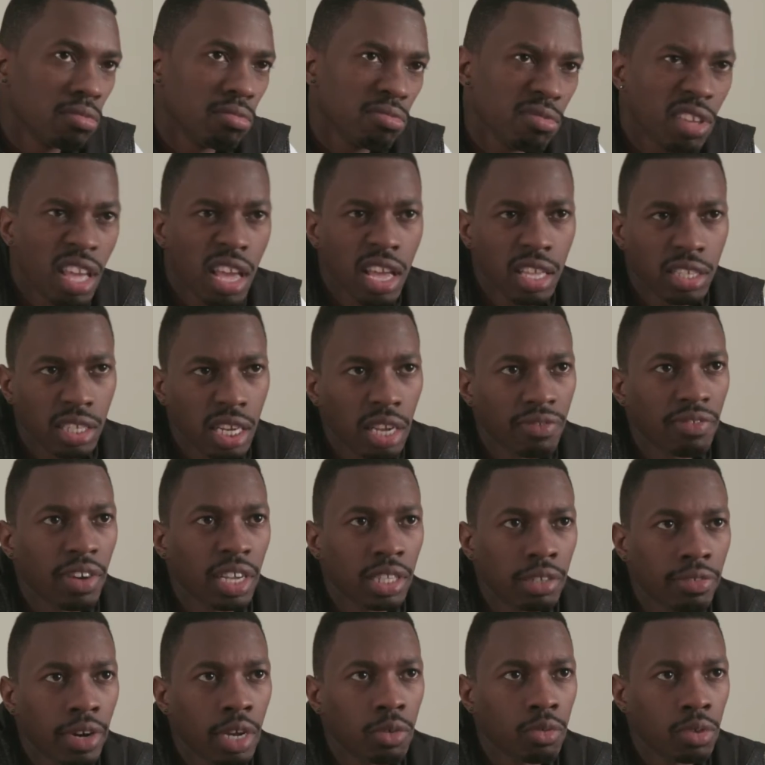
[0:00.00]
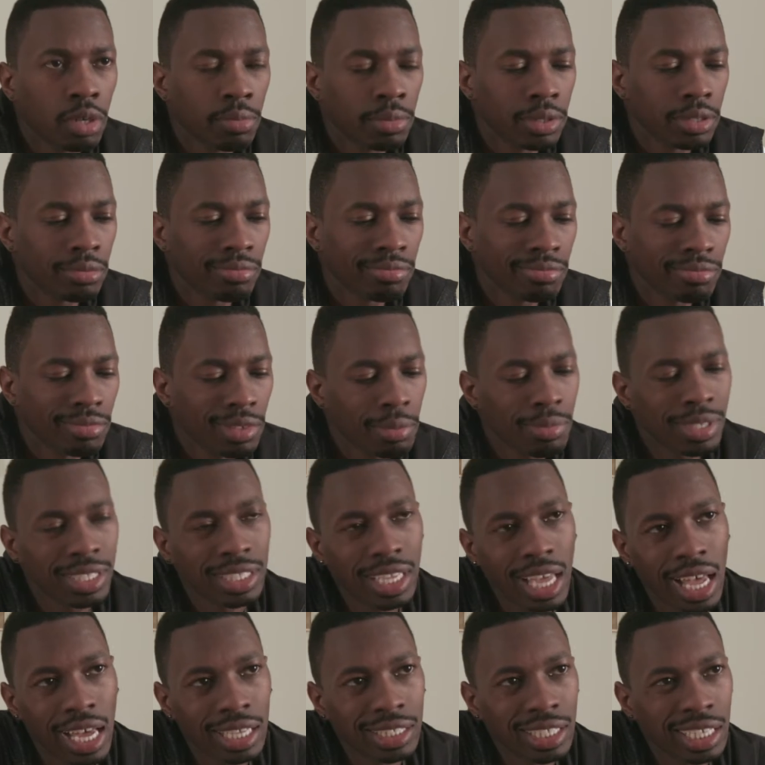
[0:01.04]
Yeah, till I find the right woman. And
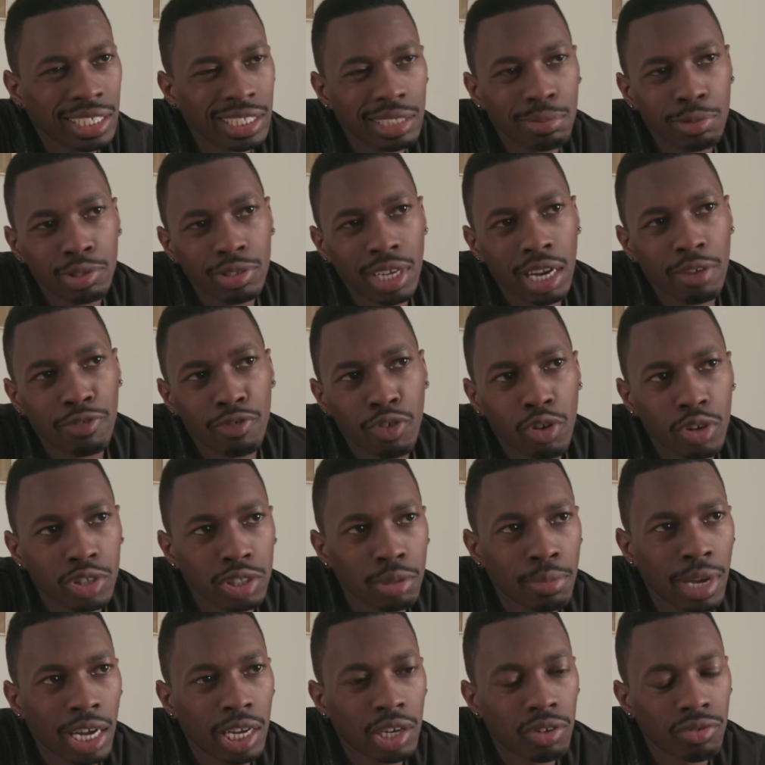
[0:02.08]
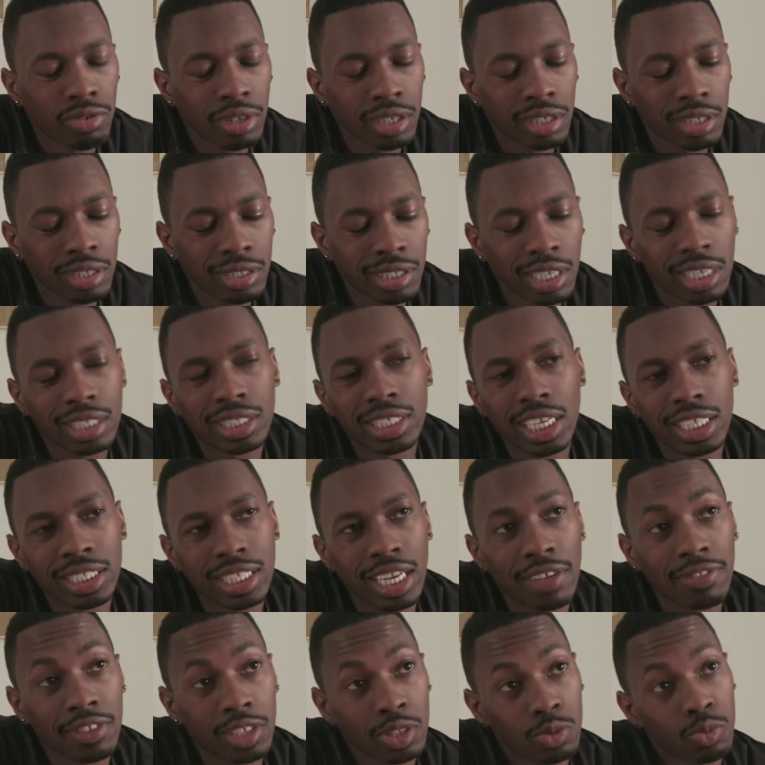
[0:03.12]
besides, I just been trying to focus on my career instead of
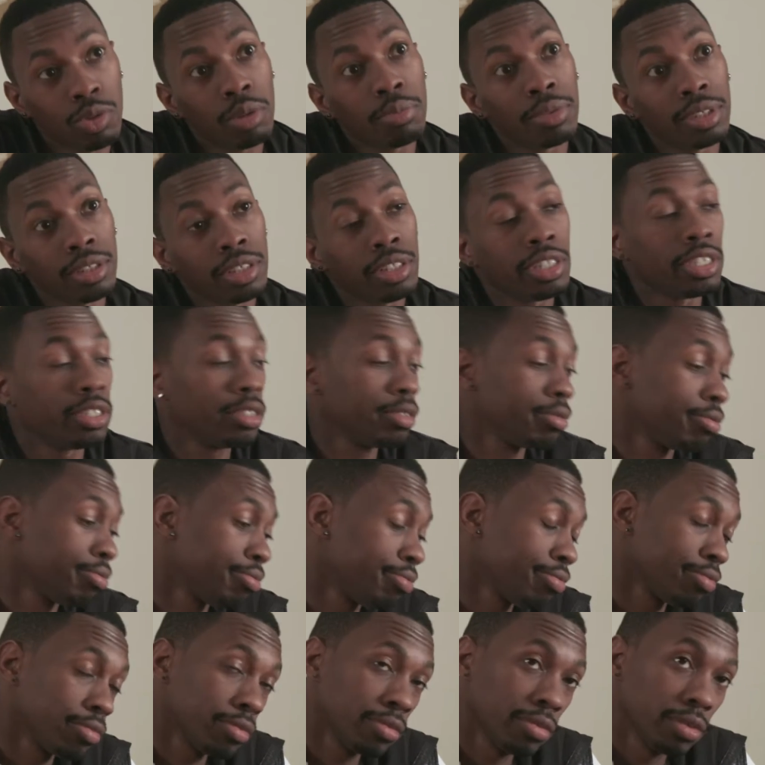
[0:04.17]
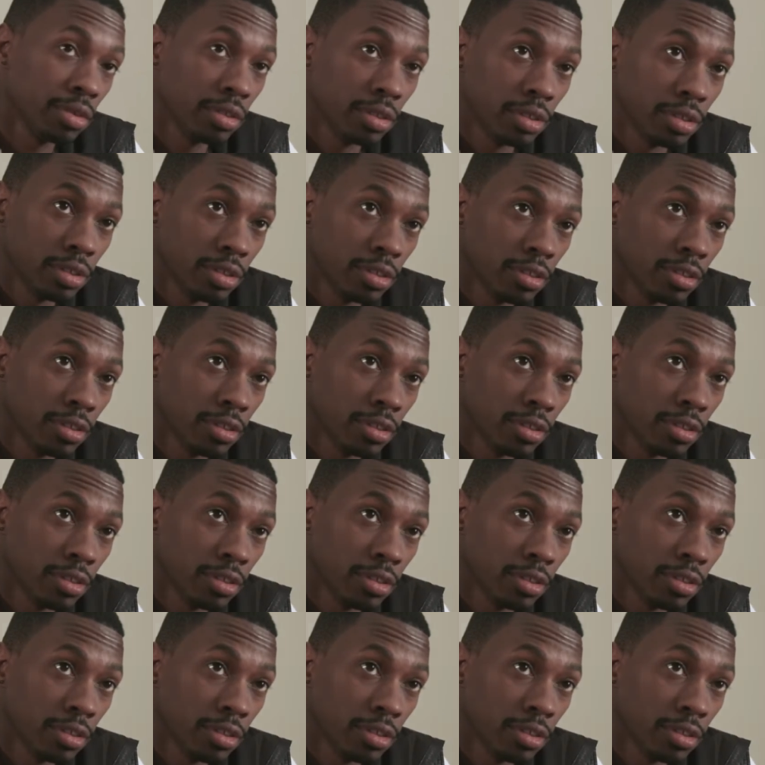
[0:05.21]
chasing out these women. You know? Yeah, yeah, yeah, yeah.